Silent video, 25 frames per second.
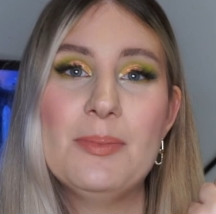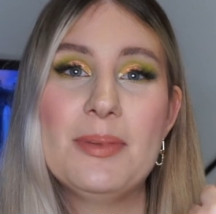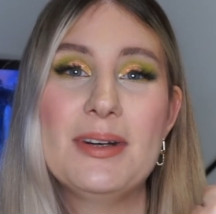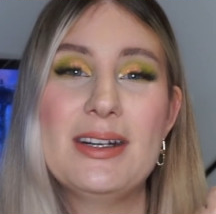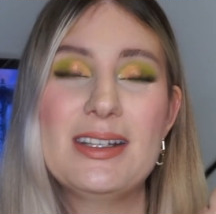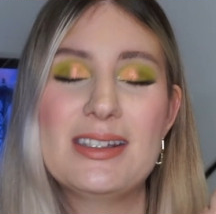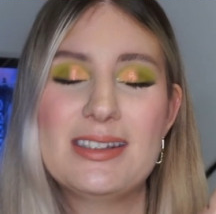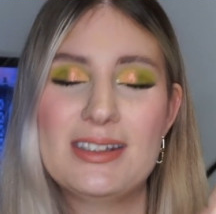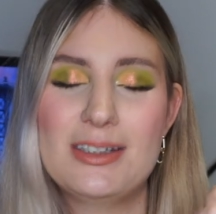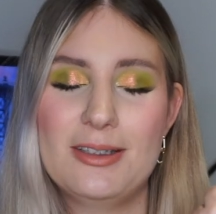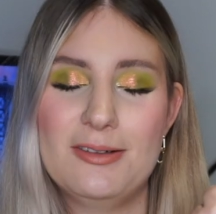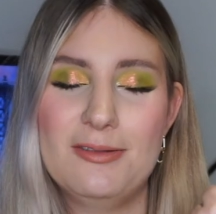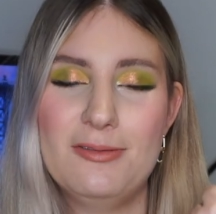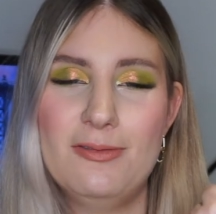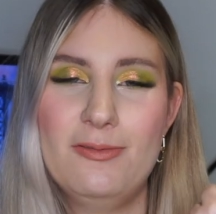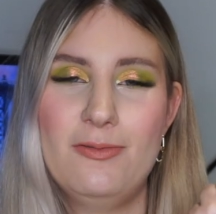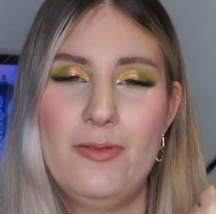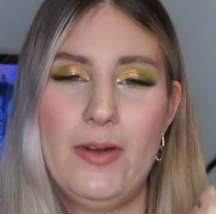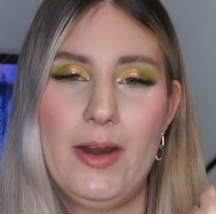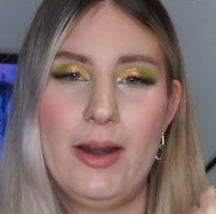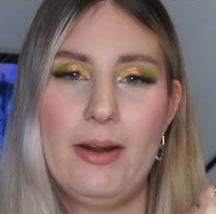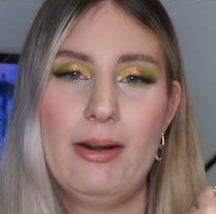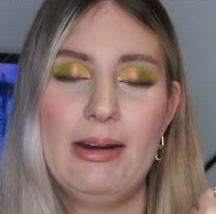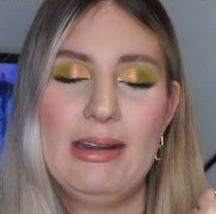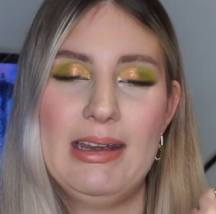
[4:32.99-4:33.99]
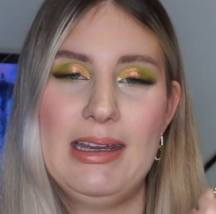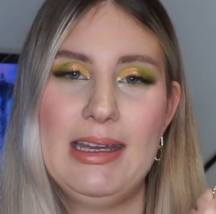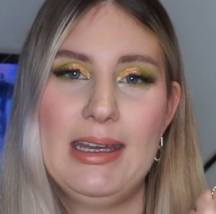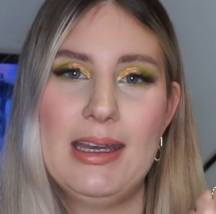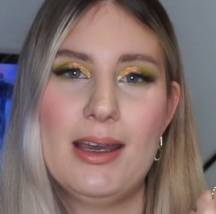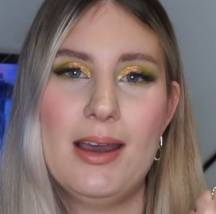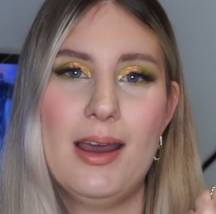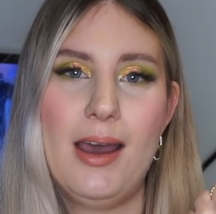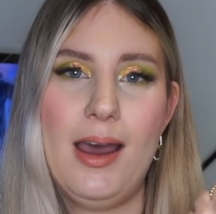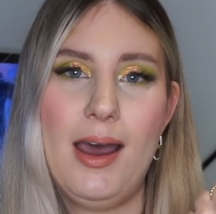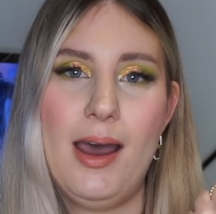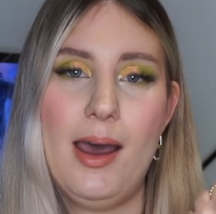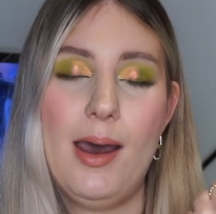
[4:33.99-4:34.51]
but it's still
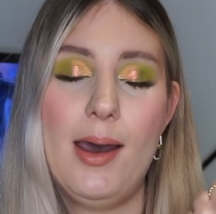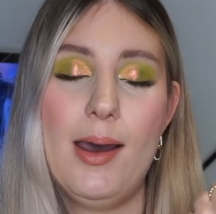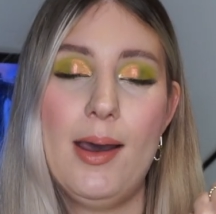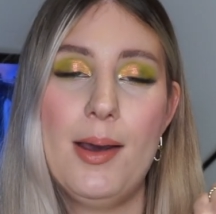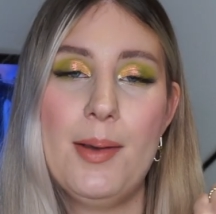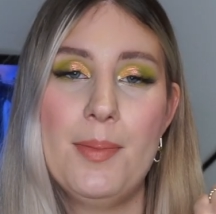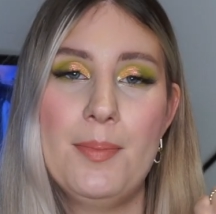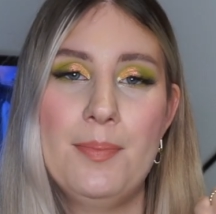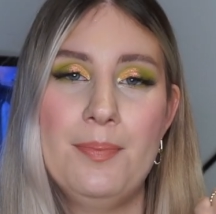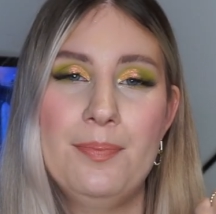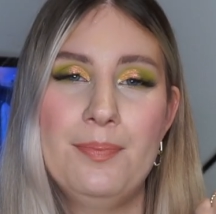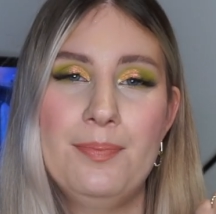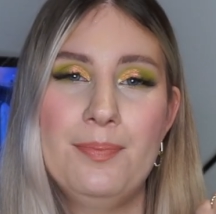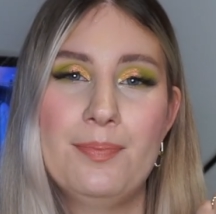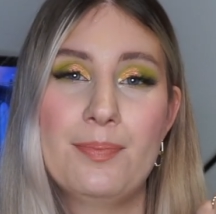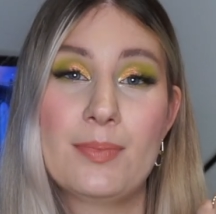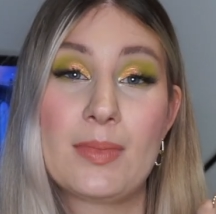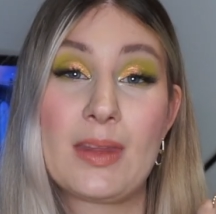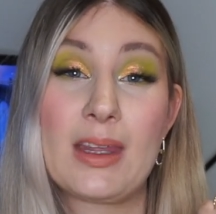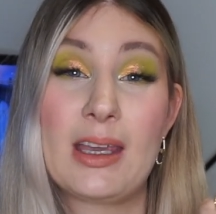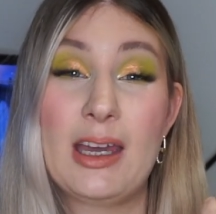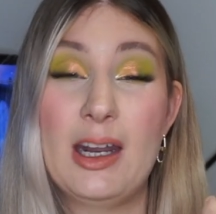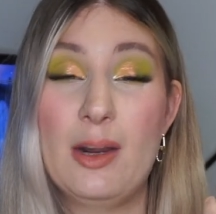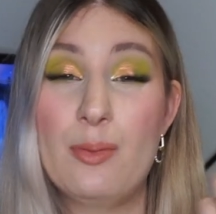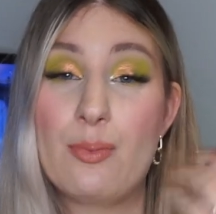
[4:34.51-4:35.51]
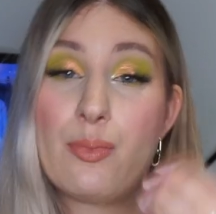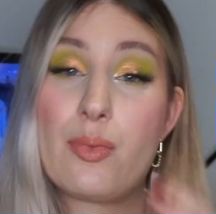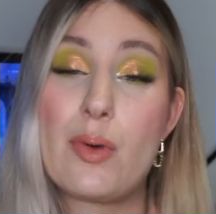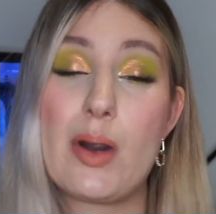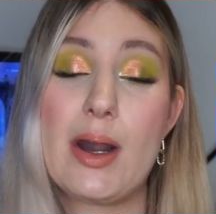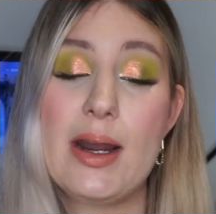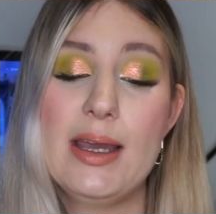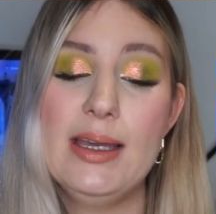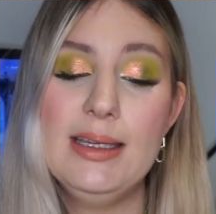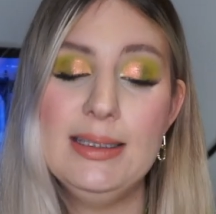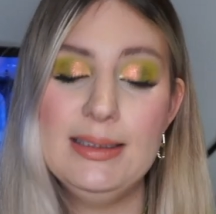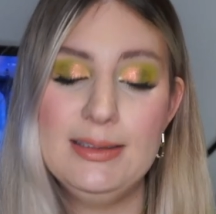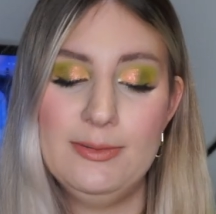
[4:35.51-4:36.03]
very kind of
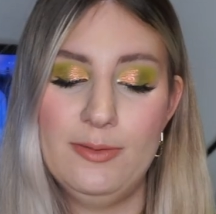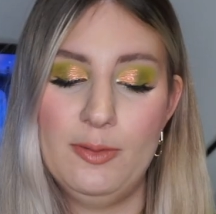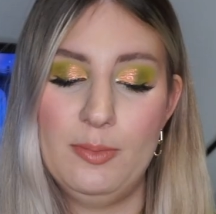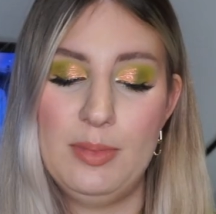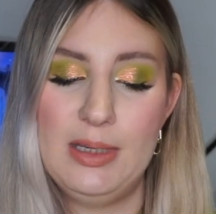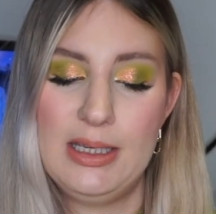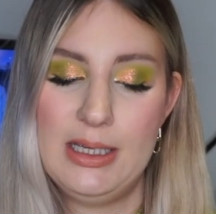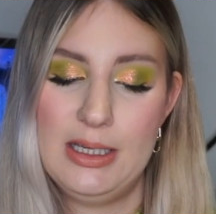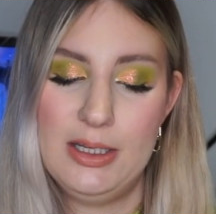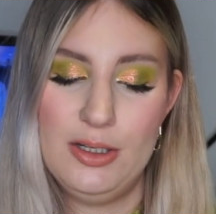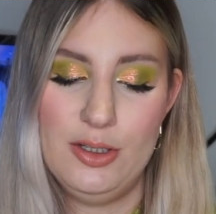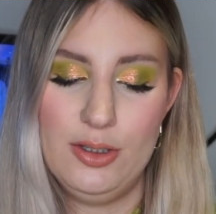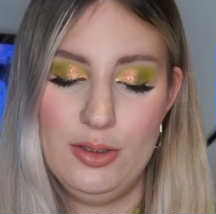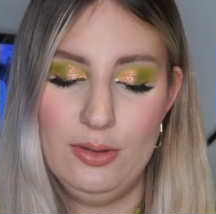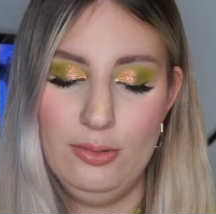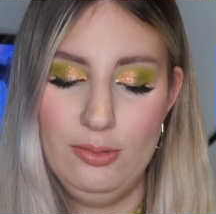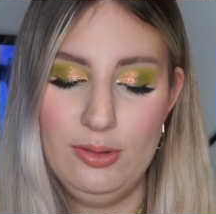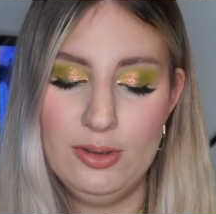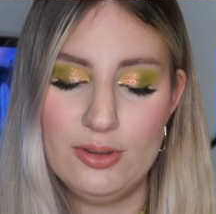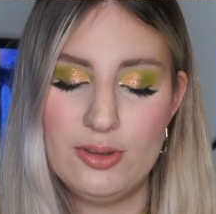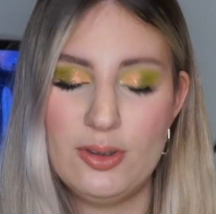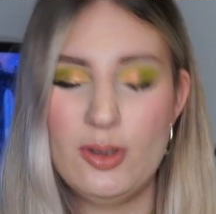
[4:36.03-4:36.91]
bright for being a nude.